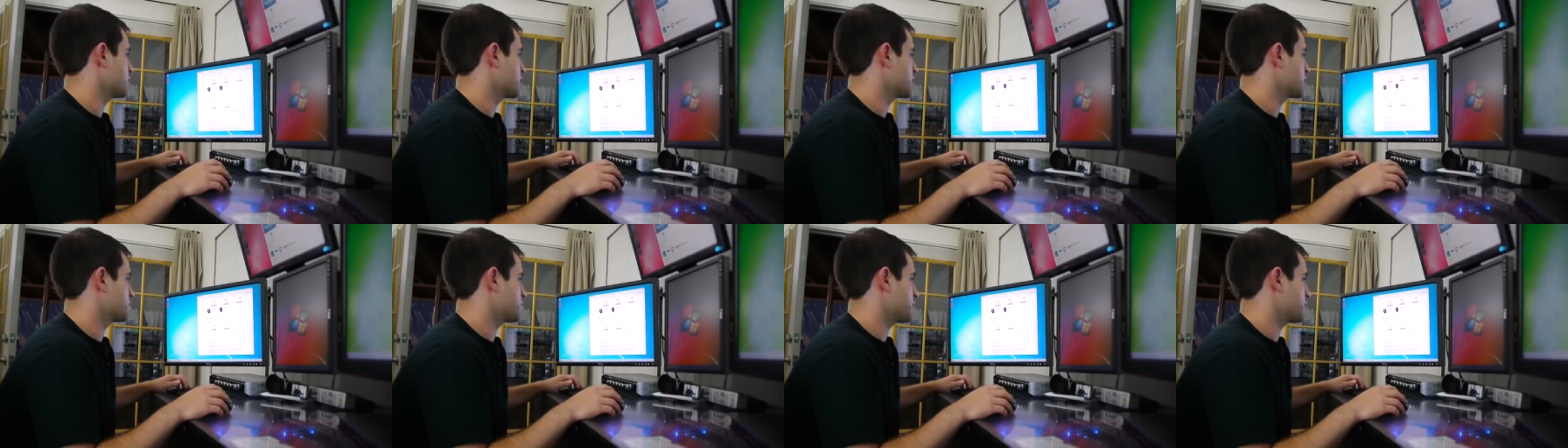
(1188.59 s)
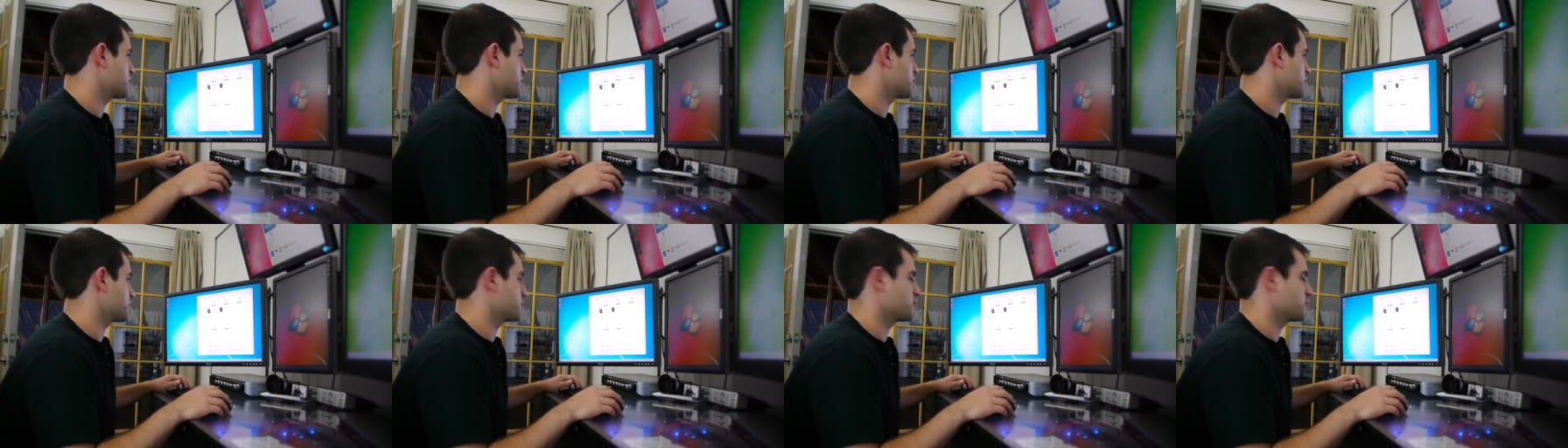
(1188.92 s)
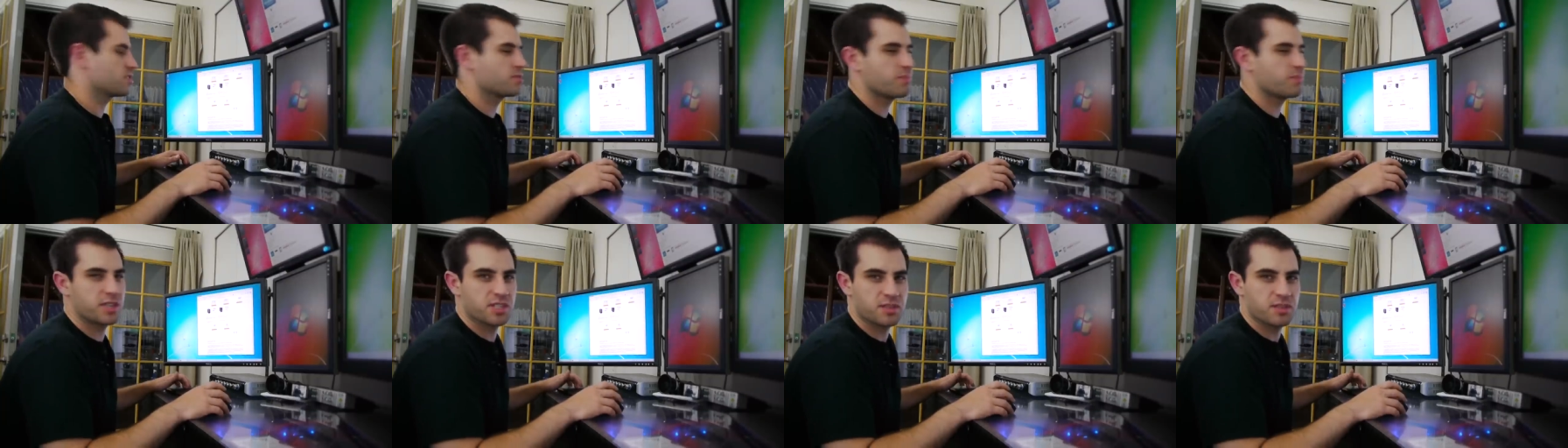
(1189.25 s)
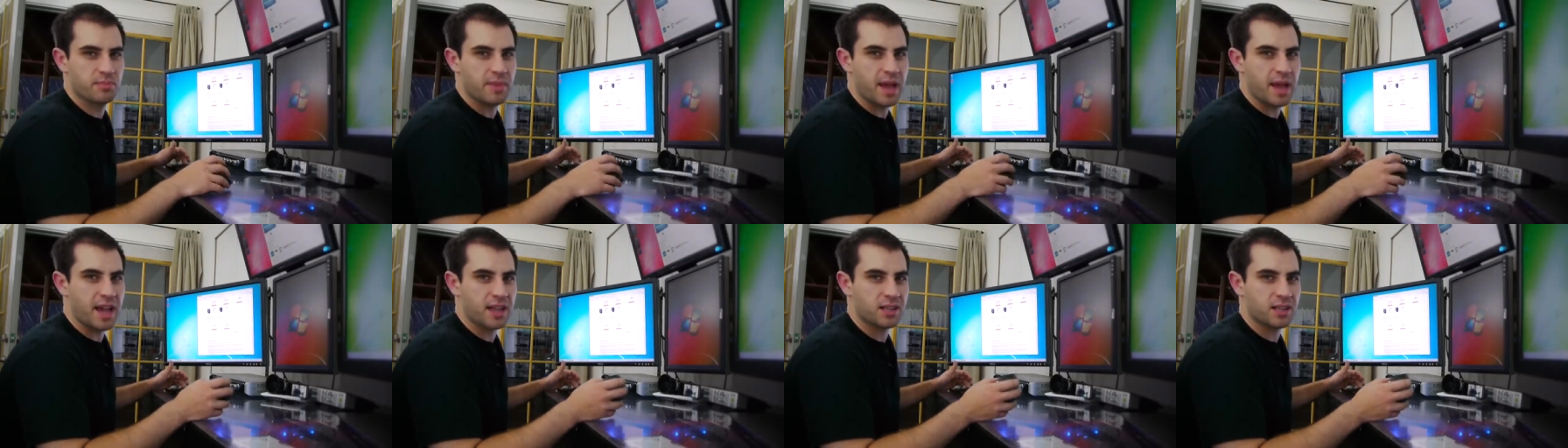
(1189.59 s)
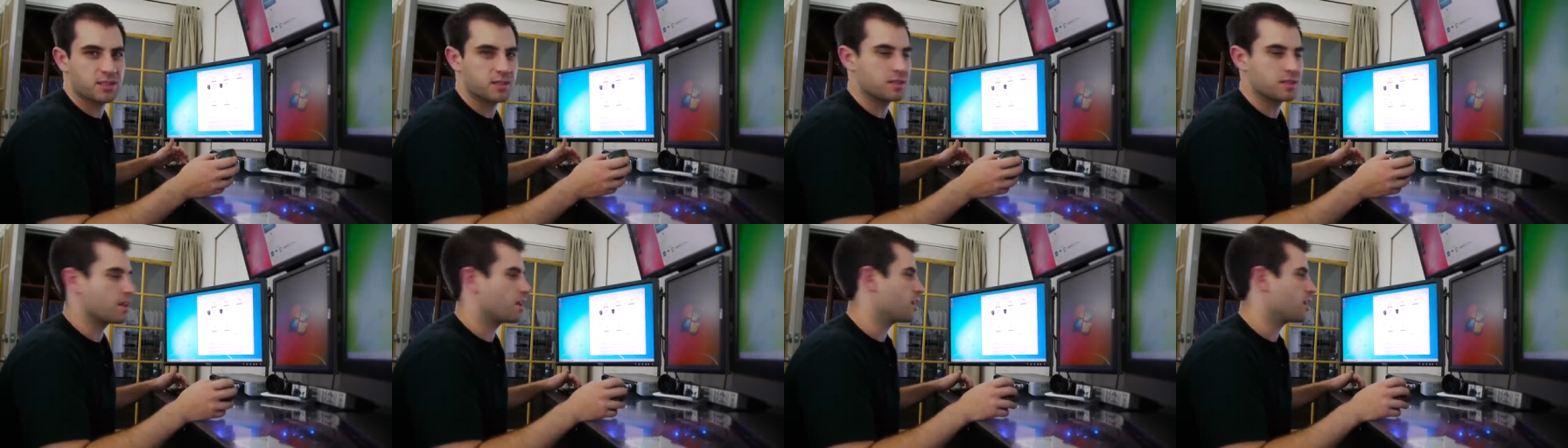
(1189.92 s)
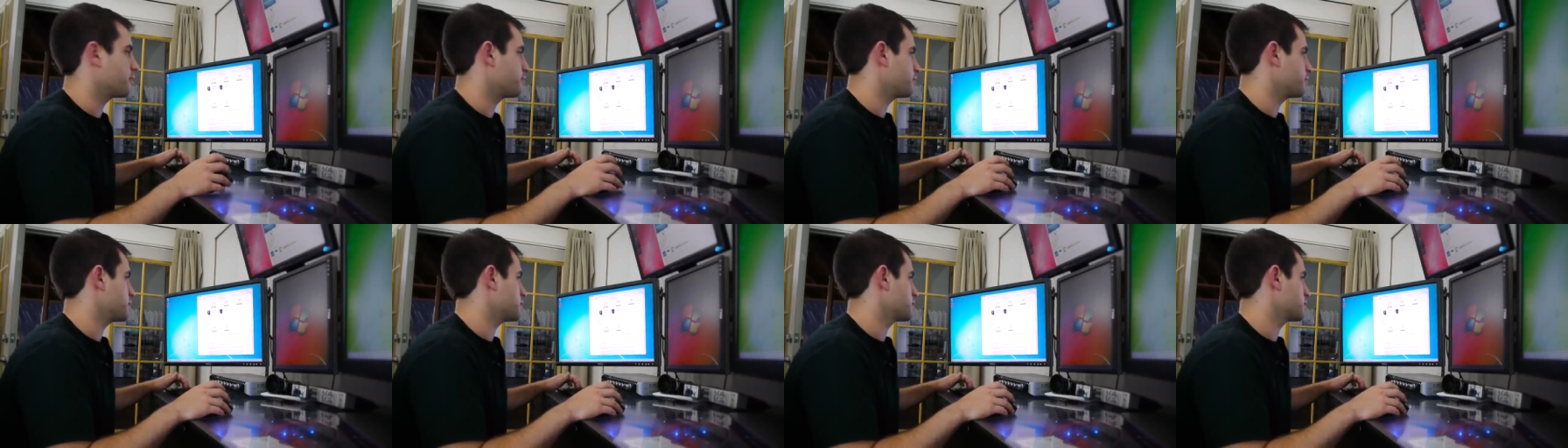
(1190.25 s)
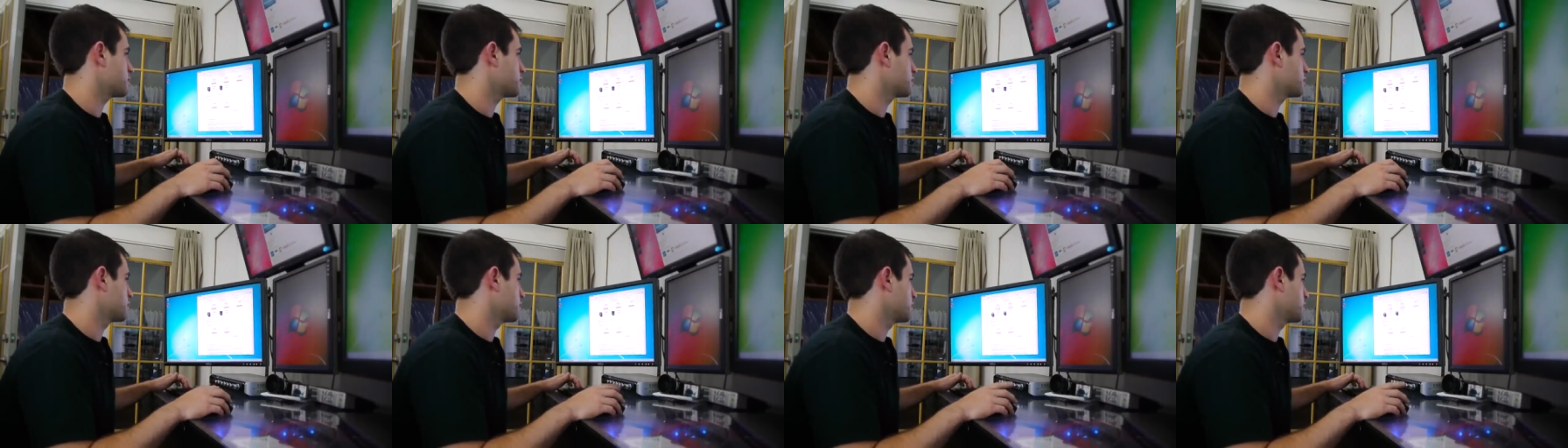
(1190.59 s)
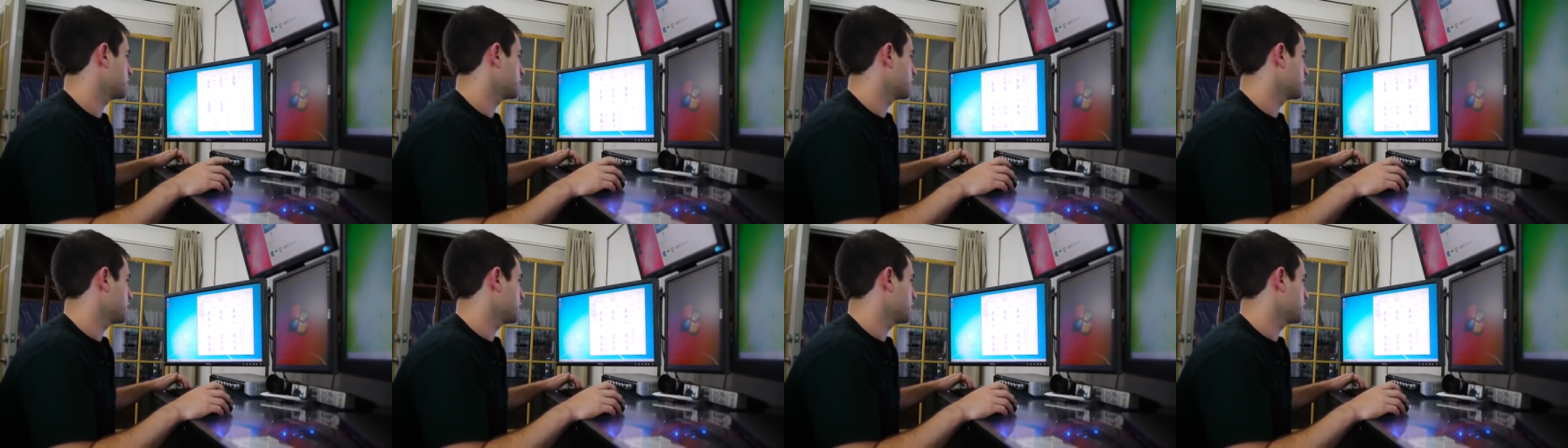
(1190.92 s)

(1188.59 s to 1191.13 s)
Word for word: and especially because there's a bunch of Macs in the office.